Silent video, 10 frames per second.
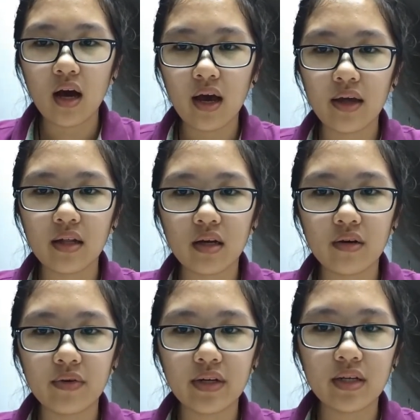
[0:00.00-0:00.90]
had
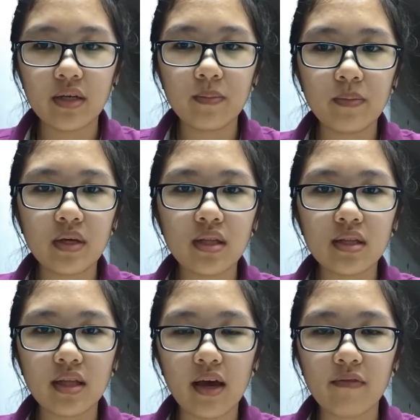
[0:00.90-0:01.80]
already been
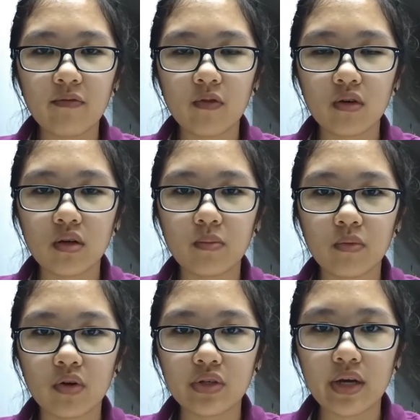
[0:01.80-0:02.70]
tapped for the
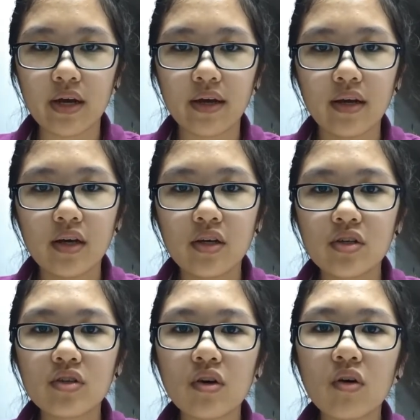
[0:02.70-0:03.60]
project,
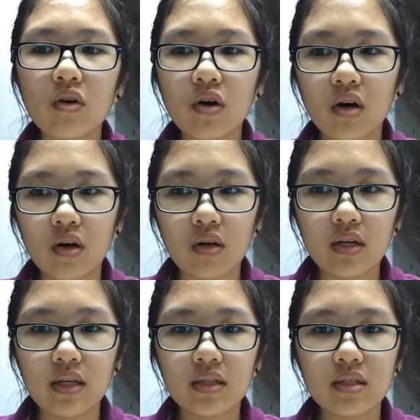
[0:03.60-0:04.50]
so
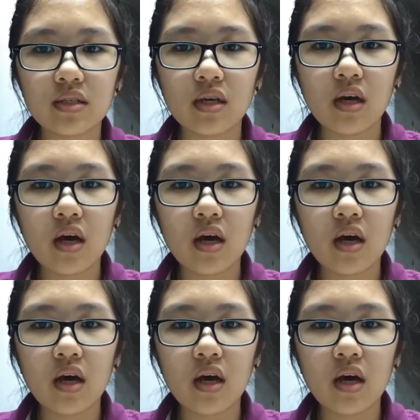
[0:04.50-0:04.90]
Collins